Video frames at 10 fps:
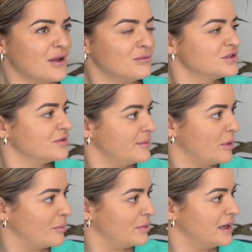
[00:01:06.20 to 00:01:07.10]
like what's really
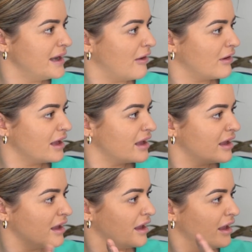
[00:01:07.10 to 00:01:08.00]
popular now,
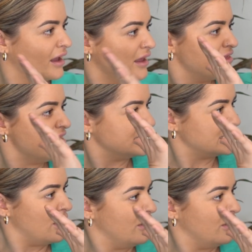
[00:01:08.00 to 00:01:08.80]
like this